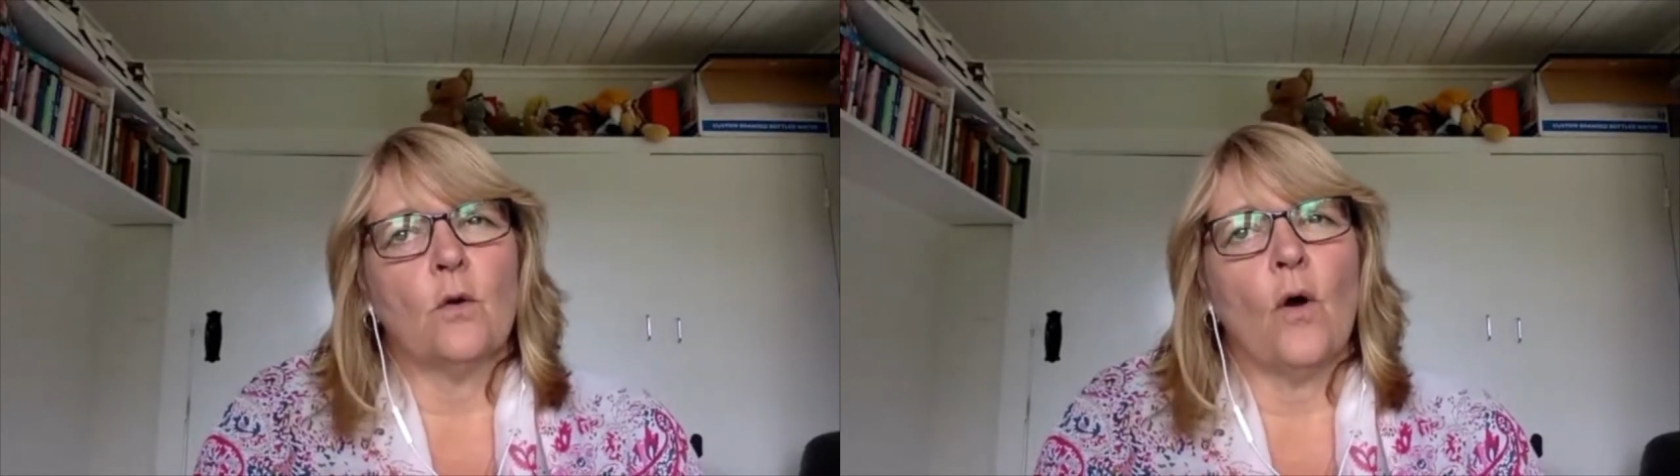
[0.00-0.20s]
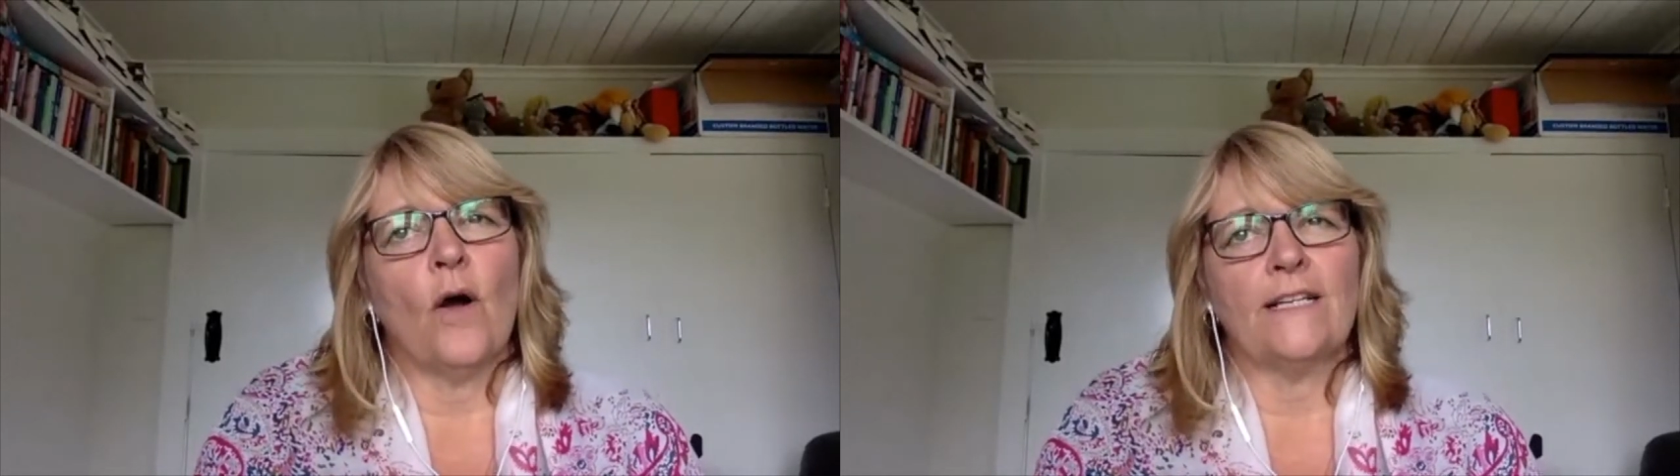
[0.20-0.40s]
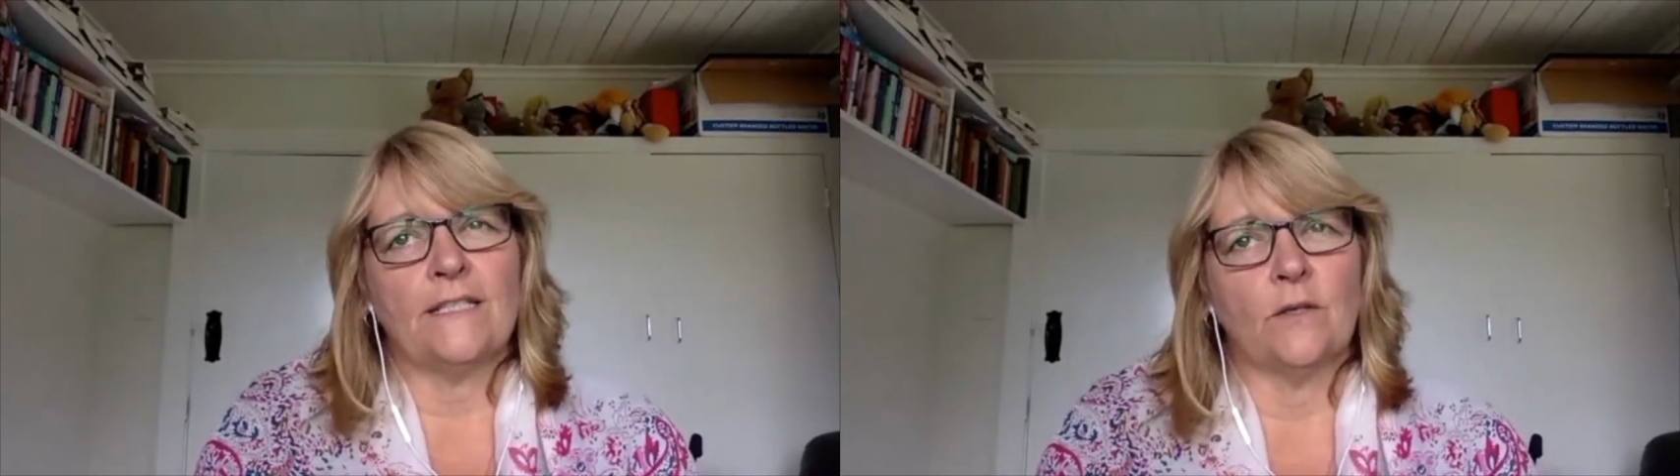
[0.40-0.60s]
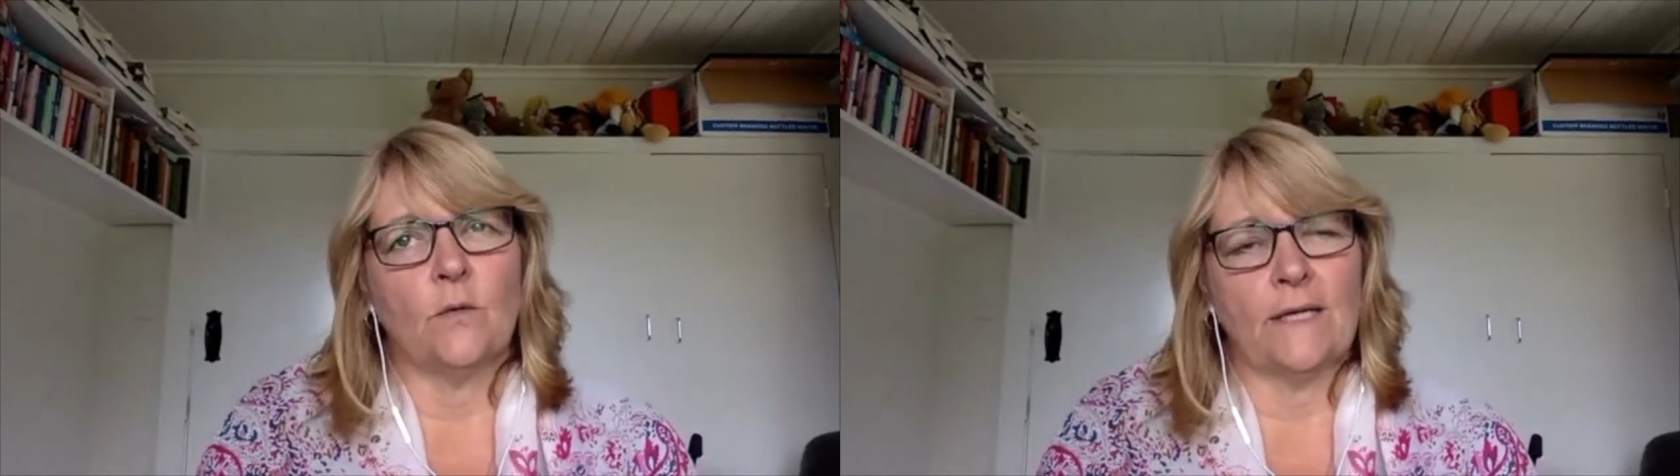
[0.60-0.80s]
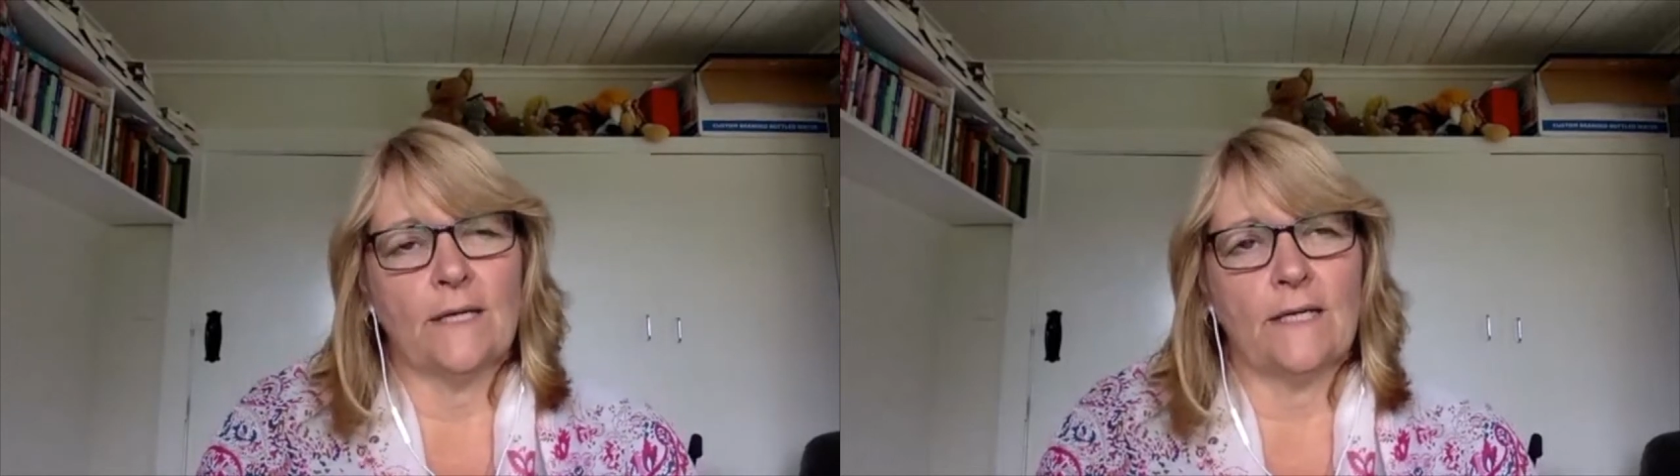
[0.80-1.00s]
quite
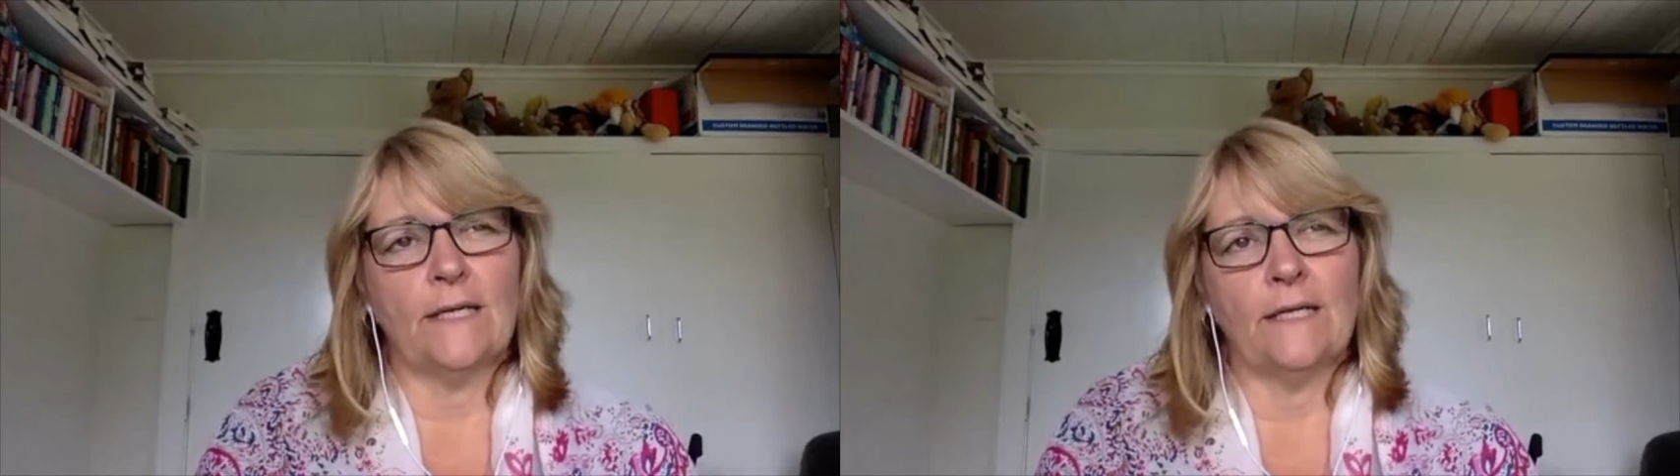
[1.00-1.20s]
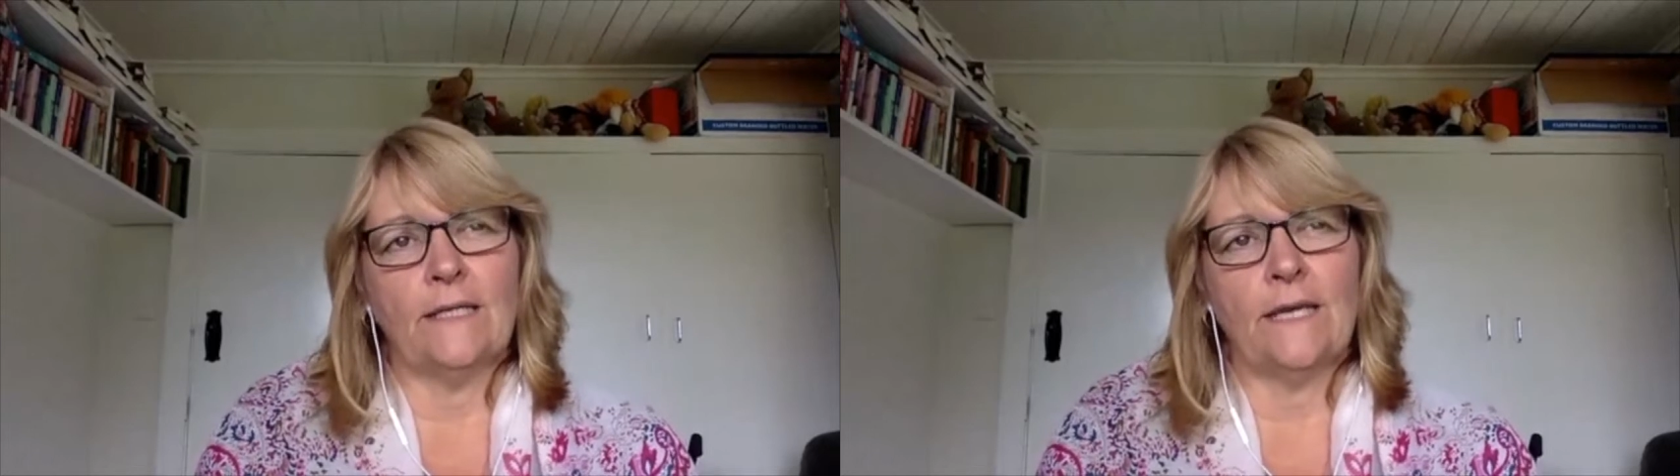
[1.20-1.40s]
quickly